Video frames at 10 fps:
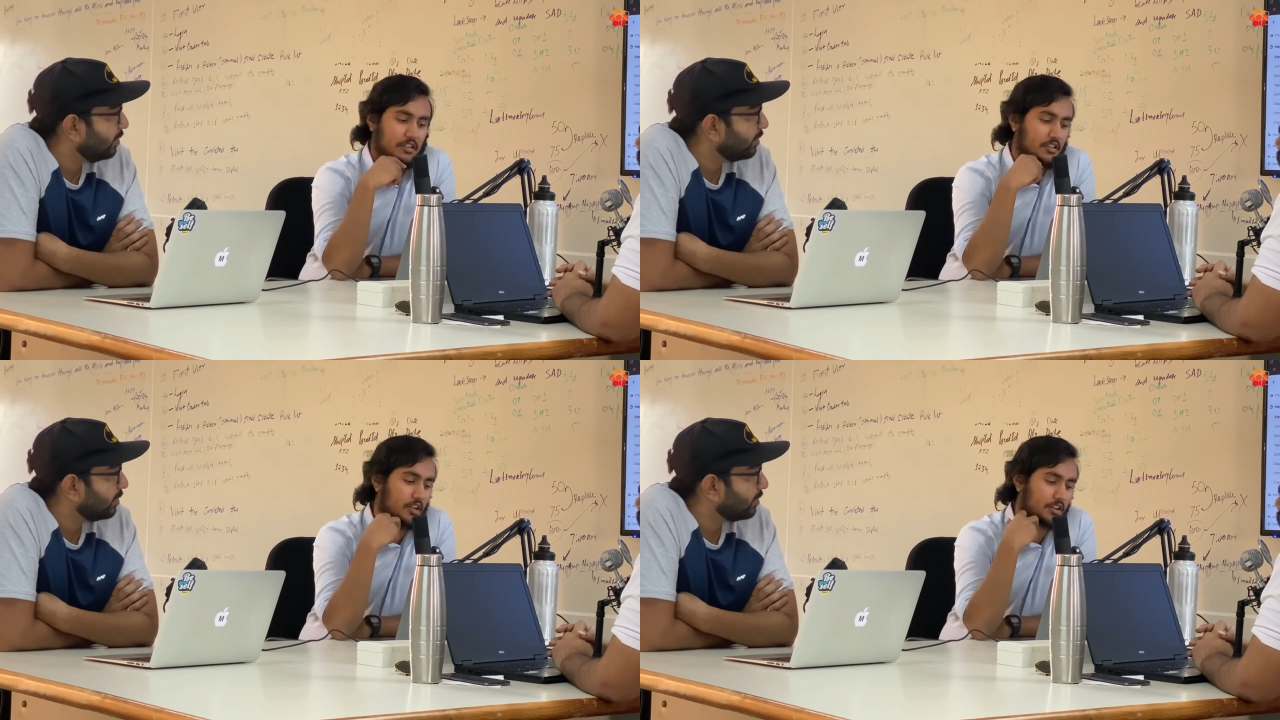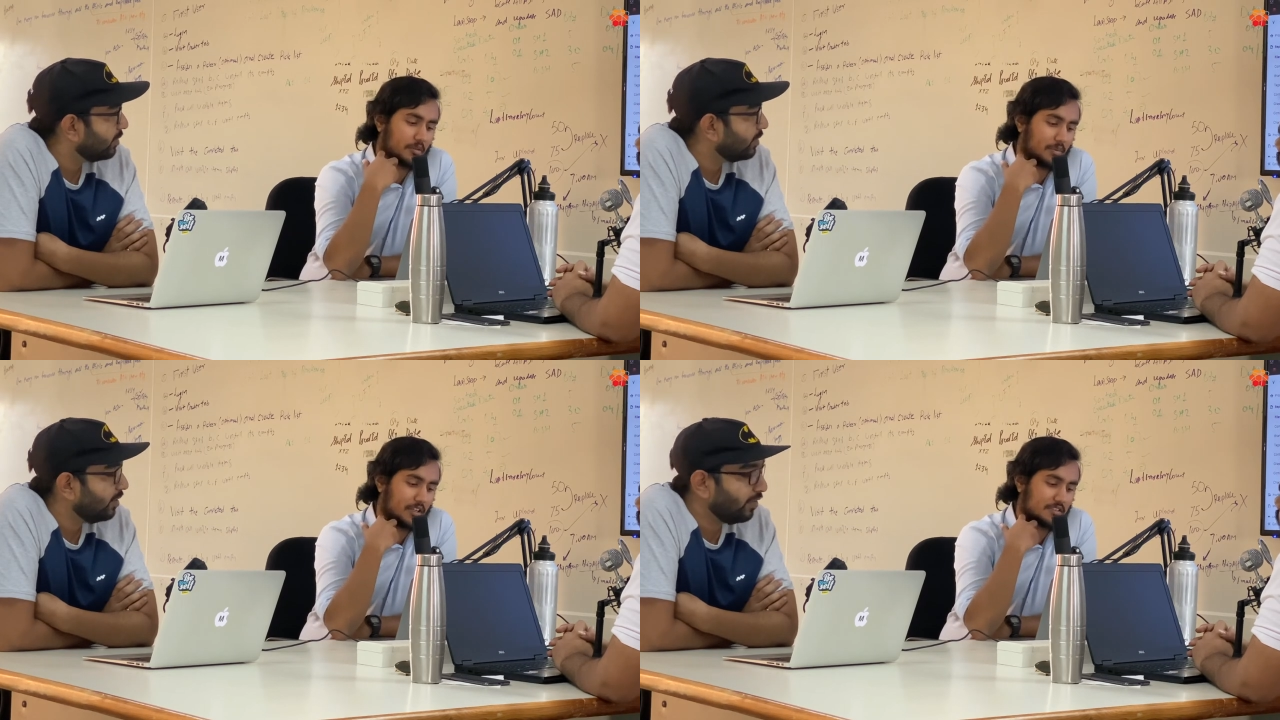Speaker 1: to the login
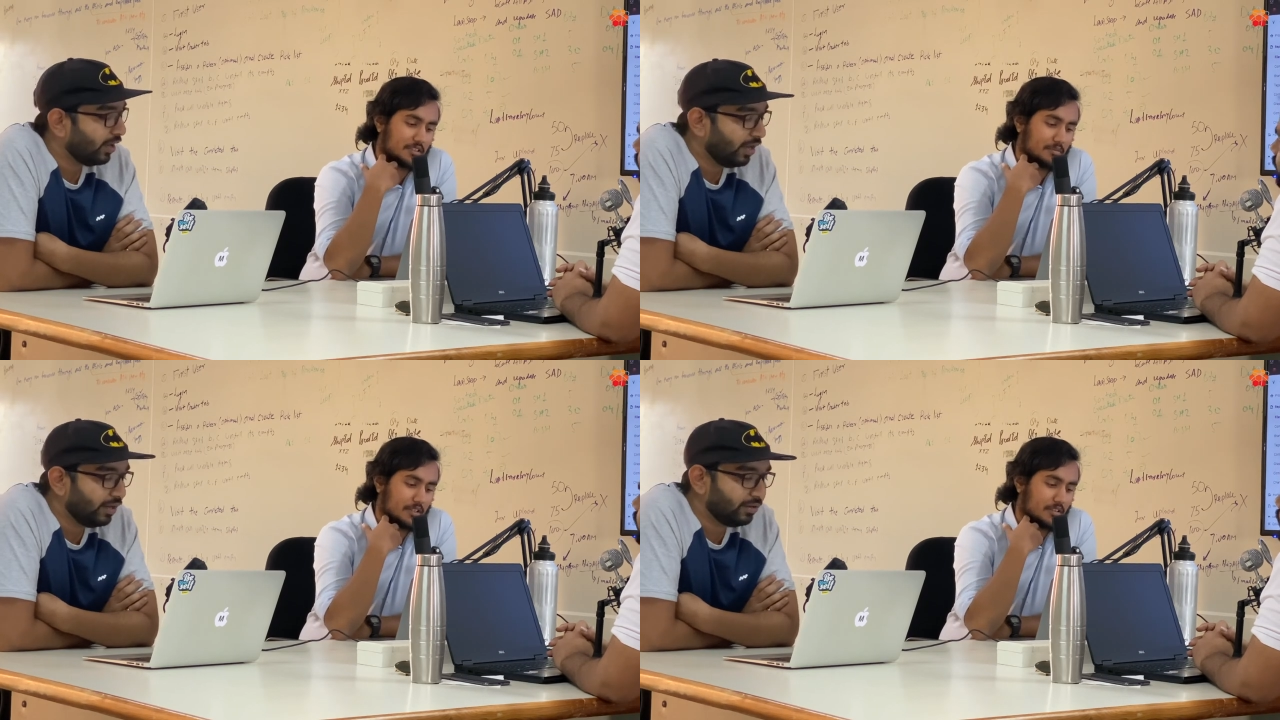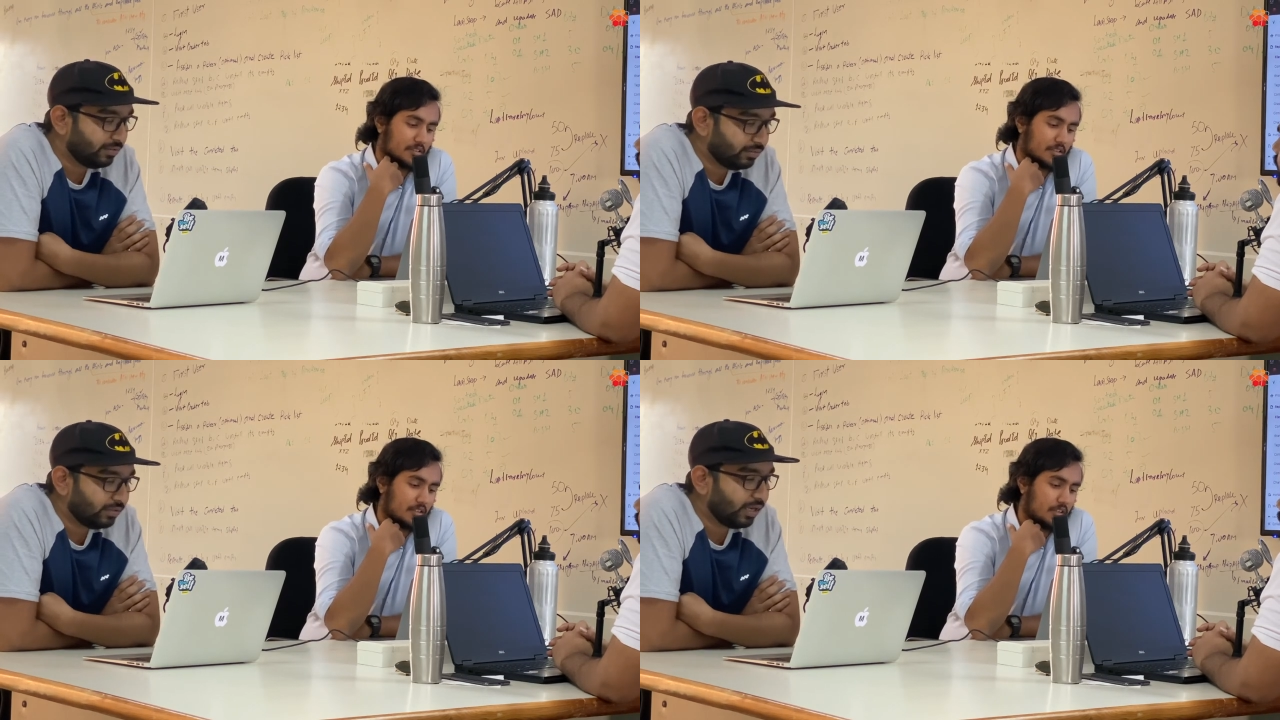page right. that'd
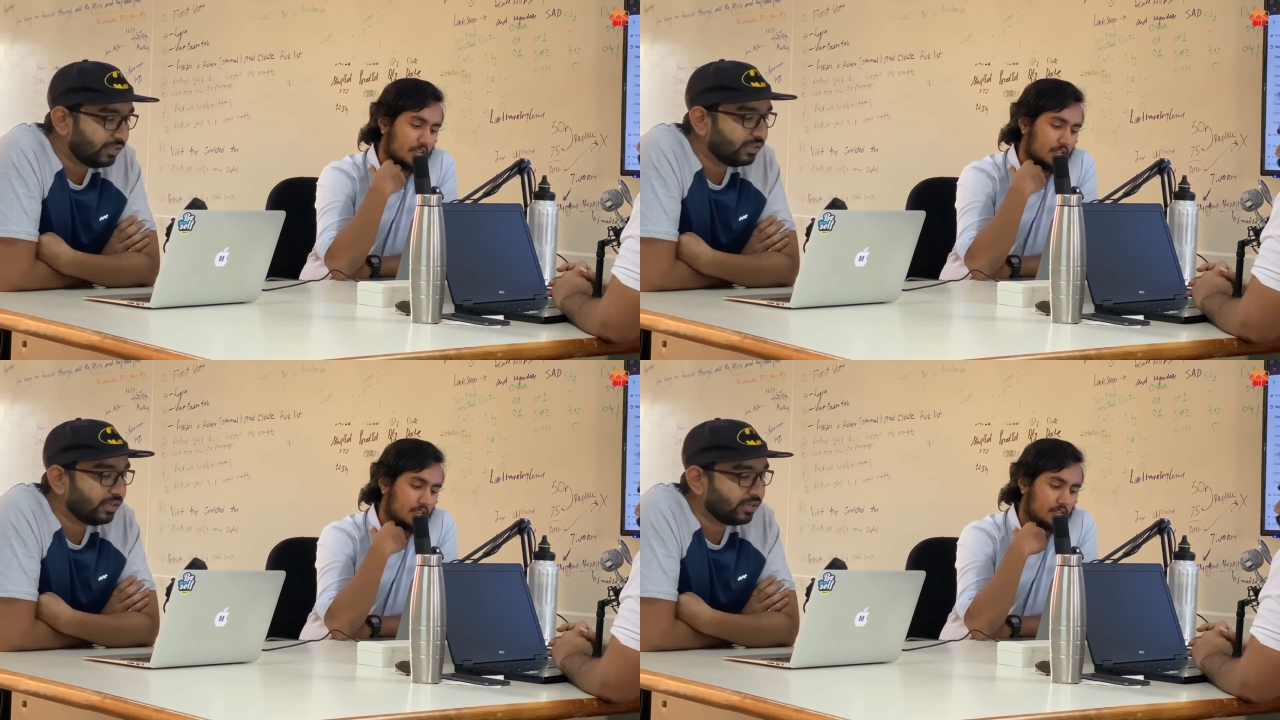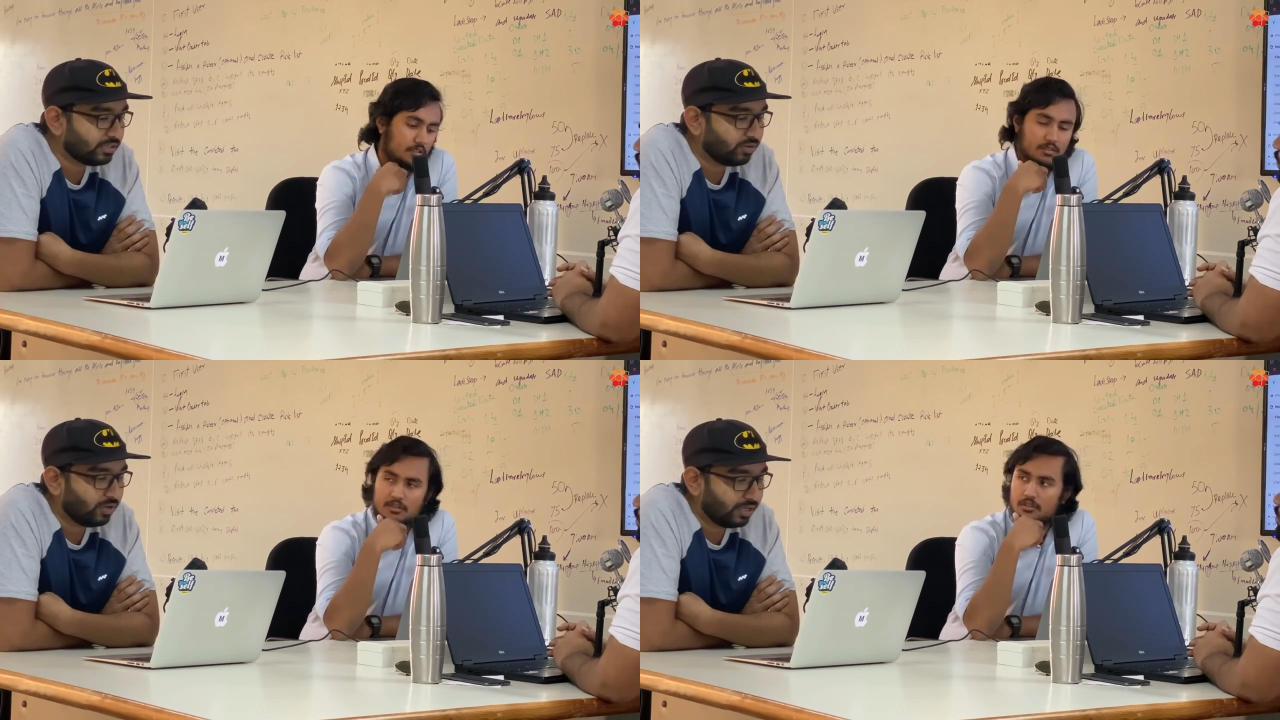
Speaker 2: be mm. i think that is a
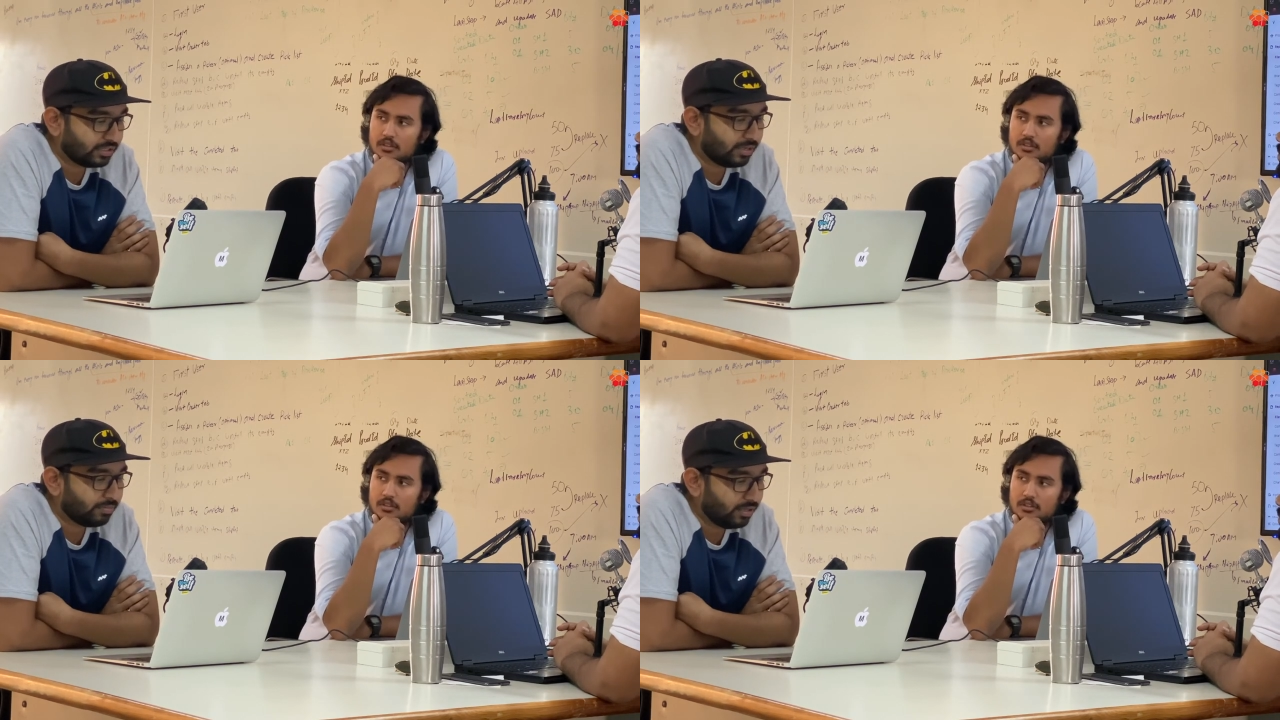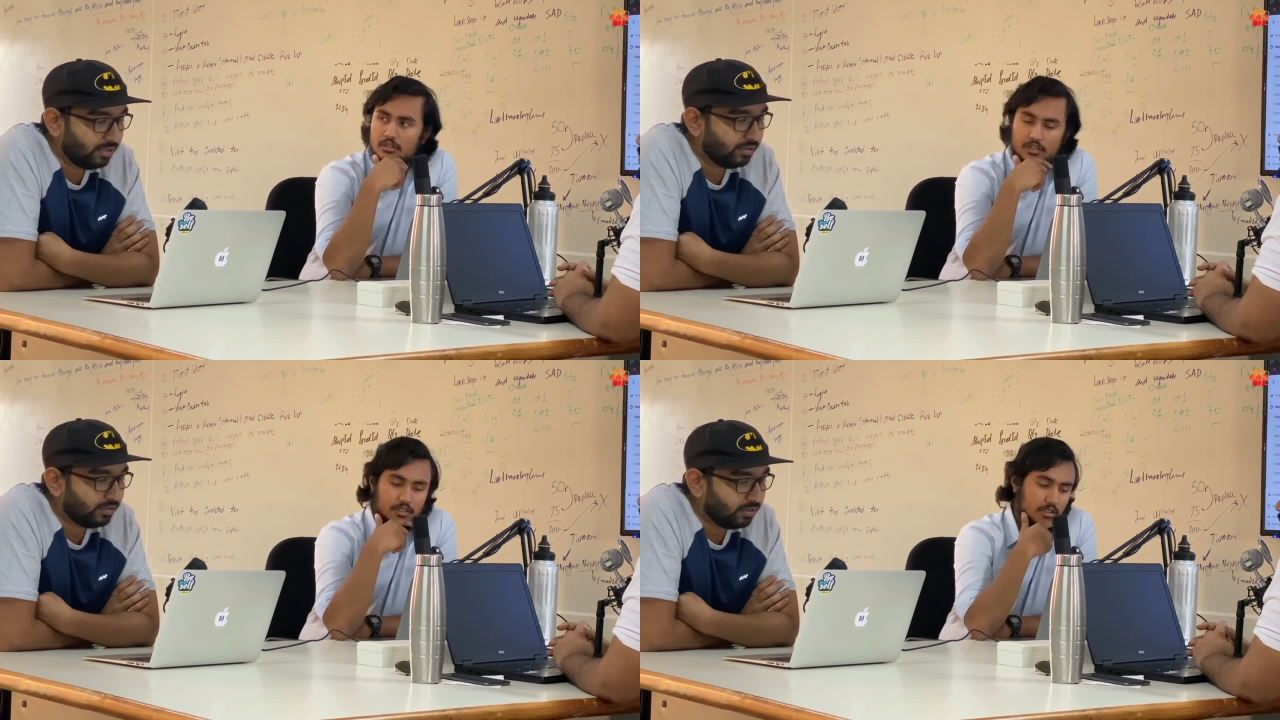good example
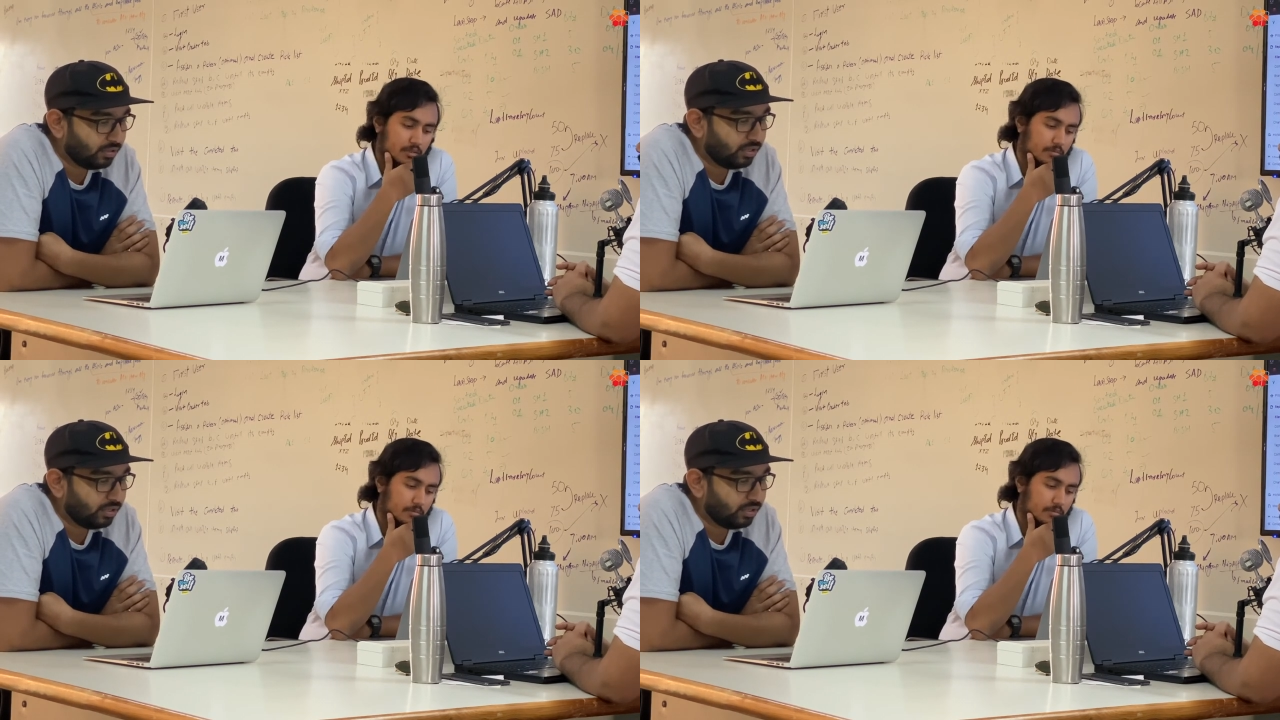
Speaker 1: yeah